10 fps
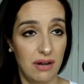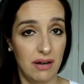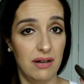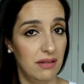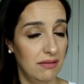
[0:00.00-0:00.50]

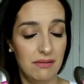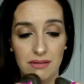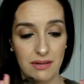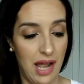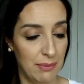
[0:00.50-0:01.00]
are
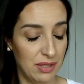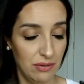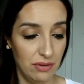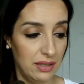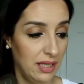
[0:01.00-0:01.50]

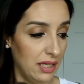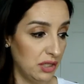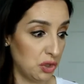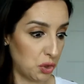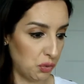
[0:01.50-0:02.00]
absolutely
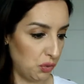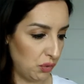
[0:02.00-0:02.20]
true.